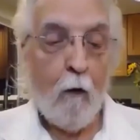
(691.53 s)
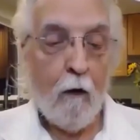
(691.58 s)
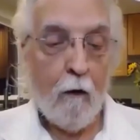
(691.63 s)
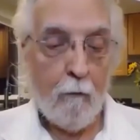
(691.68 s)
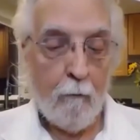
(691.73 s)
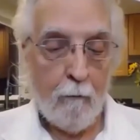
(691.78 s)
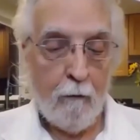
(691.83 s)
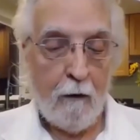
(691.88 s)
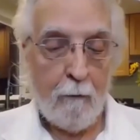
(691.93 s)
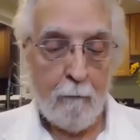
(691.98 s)

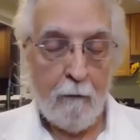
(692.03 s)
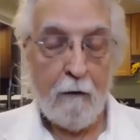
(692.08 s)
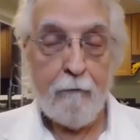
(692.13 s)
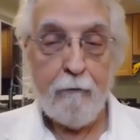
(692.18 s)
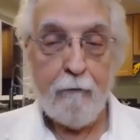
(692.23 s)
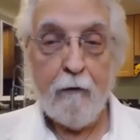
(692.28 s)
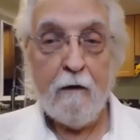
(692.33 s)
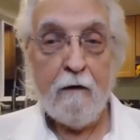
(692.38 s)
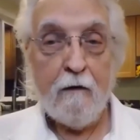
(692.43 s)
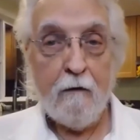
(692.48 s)
Well, my
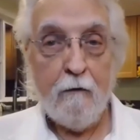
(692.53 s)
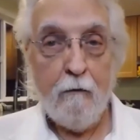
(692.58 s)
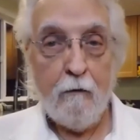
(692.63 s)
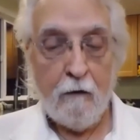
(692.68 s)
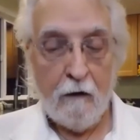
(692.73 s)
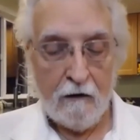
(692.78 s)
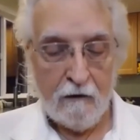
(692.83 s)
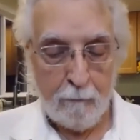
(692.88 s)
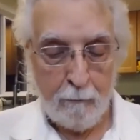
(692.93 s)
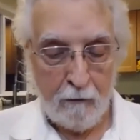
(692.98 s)
friend
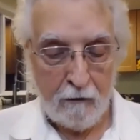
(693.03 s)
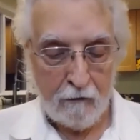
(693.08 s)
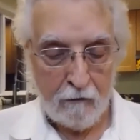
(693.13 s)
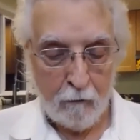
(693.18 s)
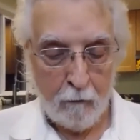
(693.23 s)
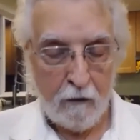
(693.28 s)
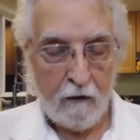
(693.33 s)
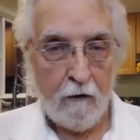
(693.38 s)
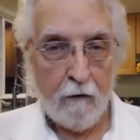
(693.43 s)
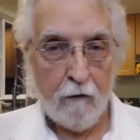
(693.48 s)
Luke, I spent
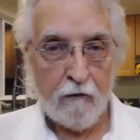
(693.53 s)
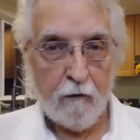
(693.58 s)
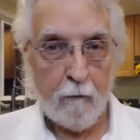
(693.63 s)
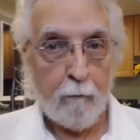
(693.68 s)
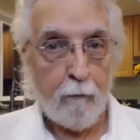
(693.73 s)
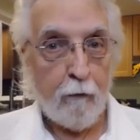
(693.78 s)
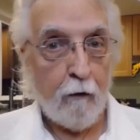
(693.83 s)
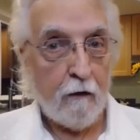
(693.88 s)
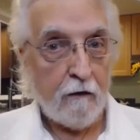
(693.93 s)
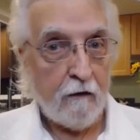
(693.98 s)
20 years
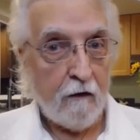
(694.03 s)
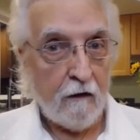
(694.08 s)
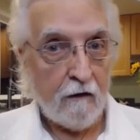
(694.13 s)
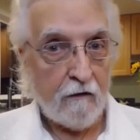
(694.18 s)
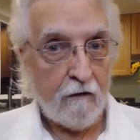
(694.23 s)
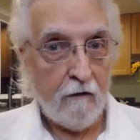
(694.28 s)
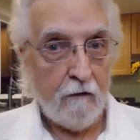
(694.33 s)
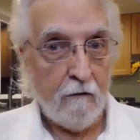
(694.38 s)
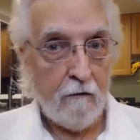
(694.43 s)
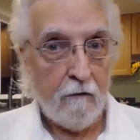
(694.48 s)
in
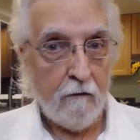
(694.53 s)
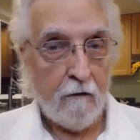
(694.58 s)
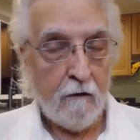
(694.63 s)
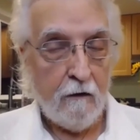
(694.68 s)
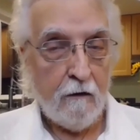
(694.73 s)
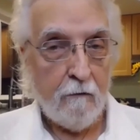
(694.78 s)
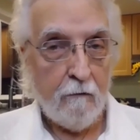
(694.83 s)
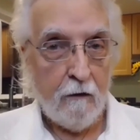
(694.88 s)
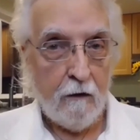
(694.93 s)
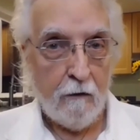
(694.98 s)
broadcasting,
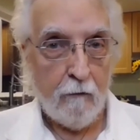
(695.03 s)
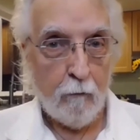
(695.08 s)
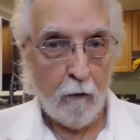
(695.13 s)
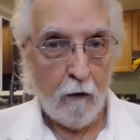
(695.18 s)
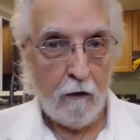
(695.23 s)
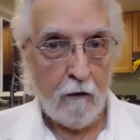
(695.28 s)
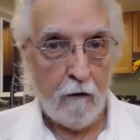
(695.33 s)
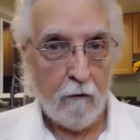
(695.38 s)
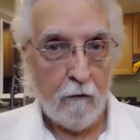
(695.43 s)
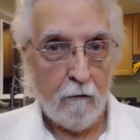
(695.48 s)
in
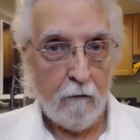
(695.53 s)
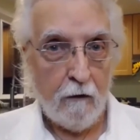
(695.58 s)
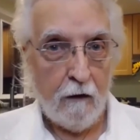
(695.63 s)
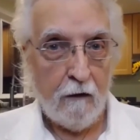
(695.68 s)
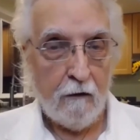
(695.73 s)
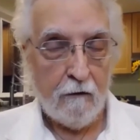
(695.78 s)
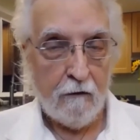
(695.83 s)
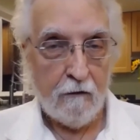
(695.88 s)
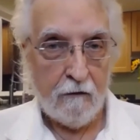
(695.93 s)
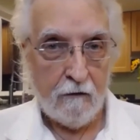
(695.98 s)
radio,
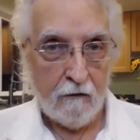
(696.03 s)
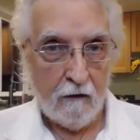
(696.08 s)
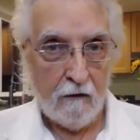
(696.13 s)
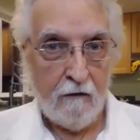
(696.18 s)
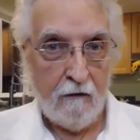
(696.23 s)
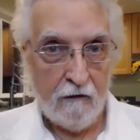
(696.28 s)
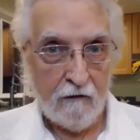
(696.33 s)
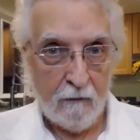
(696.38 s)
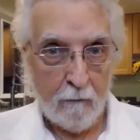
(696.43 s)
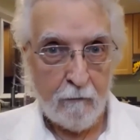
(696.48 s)
and I
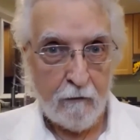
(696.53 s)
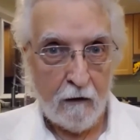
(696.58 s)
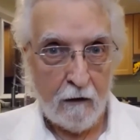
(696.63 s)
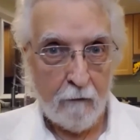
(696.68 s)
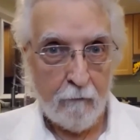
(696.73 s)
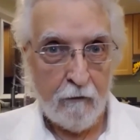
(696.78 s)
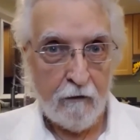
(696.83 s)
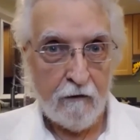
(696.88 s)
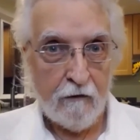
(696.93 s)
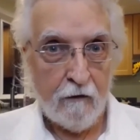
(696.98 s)
did some
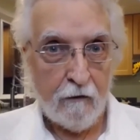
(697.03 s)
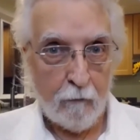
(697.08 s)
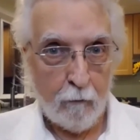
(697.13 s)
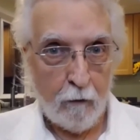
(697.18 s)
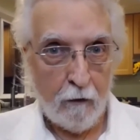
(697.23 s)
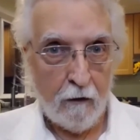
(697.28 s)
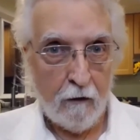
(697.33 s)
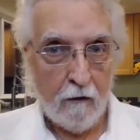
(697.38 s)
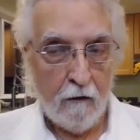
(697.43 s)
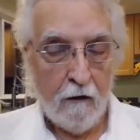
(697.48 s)
television as
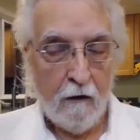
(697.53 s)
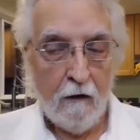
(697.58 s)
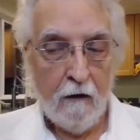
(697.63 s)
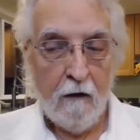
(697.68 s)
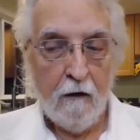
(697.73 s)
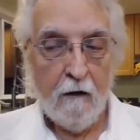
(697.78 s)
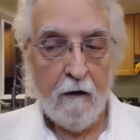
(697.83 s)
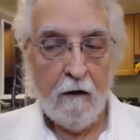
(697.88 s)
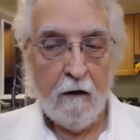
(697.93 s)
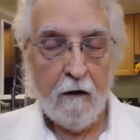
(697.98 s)
well.
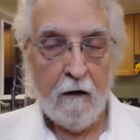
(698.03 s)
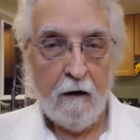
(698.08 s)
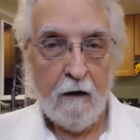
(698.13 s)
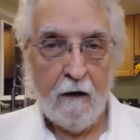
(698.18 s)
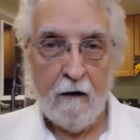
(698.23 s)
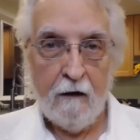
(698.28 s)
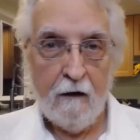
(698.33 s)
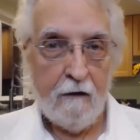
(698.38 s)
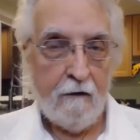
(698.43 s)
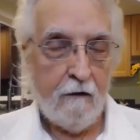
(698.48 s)

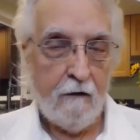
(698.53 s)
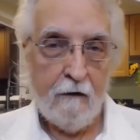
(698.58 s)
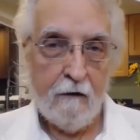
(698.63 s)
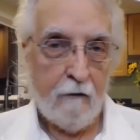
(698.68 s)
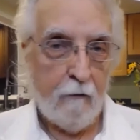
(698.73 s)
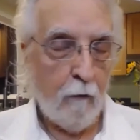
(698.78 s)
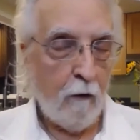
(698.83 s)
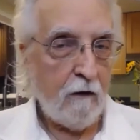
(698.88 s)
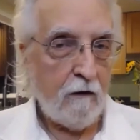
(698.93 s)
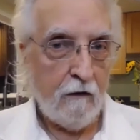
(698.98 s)
And I did a
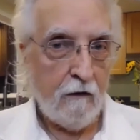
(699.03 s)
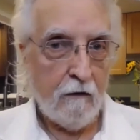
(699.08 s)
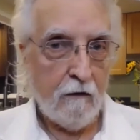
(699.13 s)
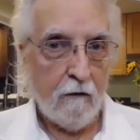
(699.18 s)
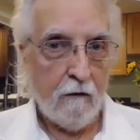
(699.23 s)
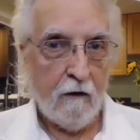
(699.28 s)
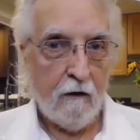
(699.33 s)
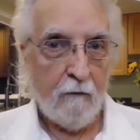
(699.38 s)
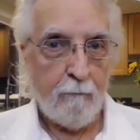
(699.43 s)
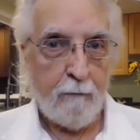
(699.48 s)
great
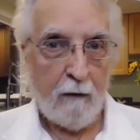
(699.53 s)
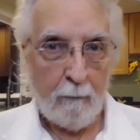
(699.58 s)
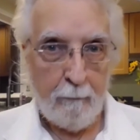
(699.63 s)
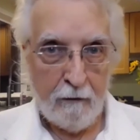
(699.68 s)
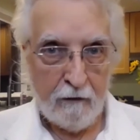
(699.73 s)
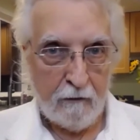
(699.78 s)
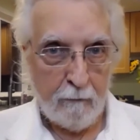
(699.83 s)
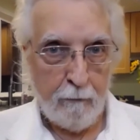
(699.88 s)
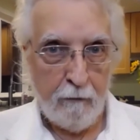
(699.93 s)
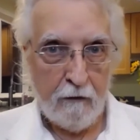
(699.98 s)
deal of
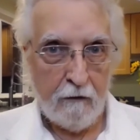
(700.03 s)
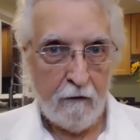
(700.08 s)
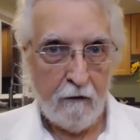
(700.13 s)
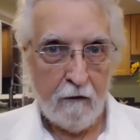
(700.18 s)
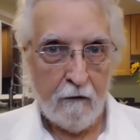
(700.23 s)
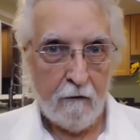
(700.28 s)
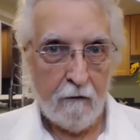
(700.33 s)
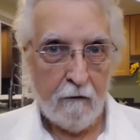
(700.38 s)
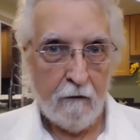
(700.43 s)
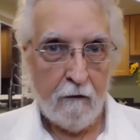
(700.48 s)
public
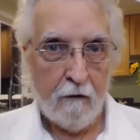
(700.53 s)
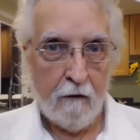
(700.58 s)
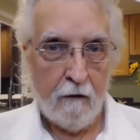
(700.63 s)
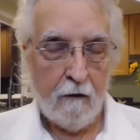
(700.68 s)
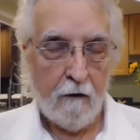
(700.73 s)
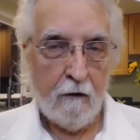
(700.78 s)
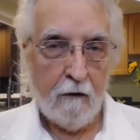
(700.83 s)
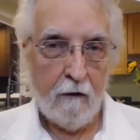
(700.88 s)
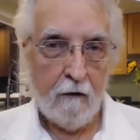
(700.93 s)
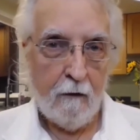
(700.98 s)
speaking.
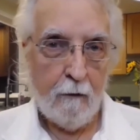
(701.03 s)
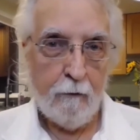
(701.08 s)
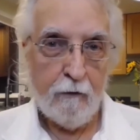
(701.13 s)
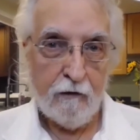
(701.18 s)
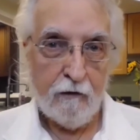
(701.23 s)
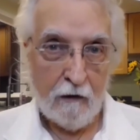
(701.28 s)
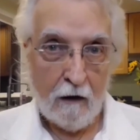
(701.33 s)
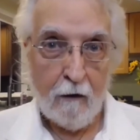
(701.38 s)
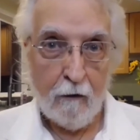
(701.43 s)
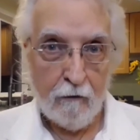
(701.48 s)
I was
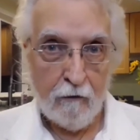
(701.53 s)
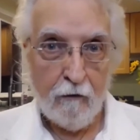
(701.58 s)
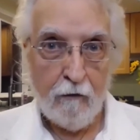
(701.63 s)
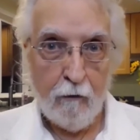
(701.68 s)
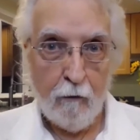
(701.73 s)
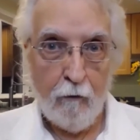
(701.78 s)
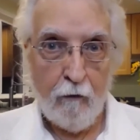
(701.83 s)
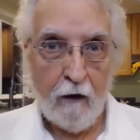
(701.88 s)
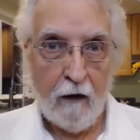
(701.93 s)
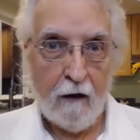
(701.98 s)
hired to
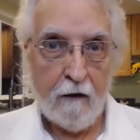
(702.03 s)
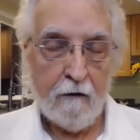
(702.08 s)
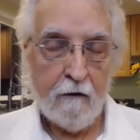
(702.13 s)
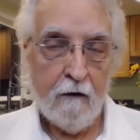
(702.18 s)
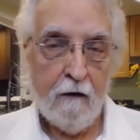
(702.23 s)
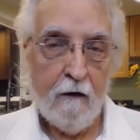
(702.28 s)
do that.